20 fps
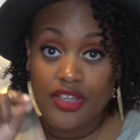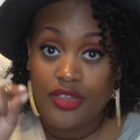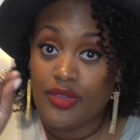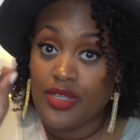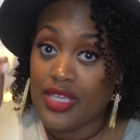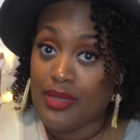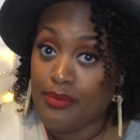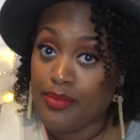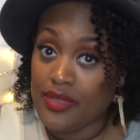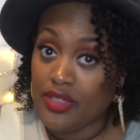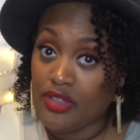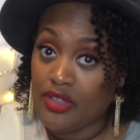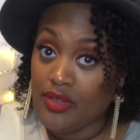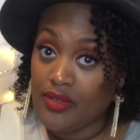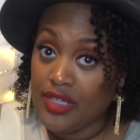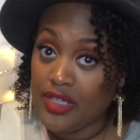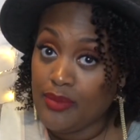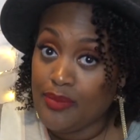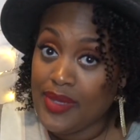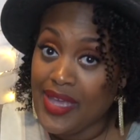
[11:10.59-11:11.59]
You keep a
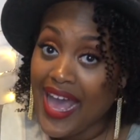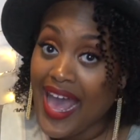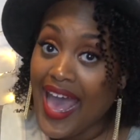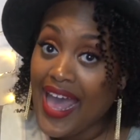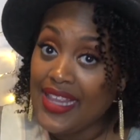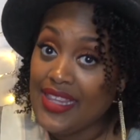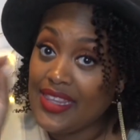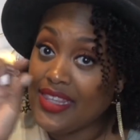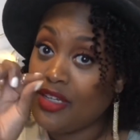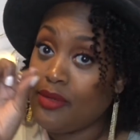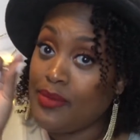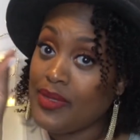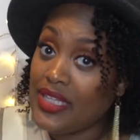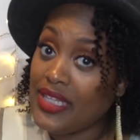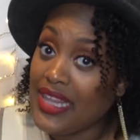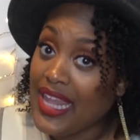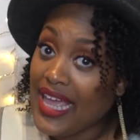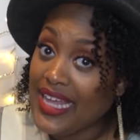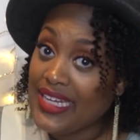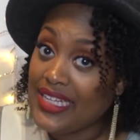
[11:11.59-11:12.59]
little bit
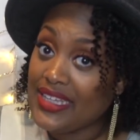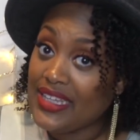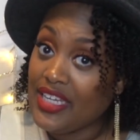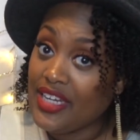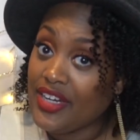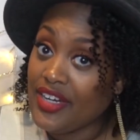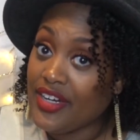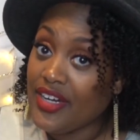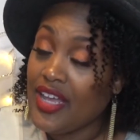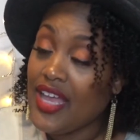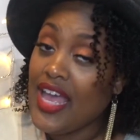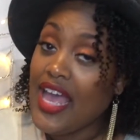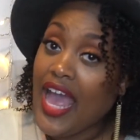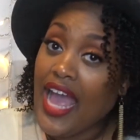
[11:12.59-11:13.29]
light in there.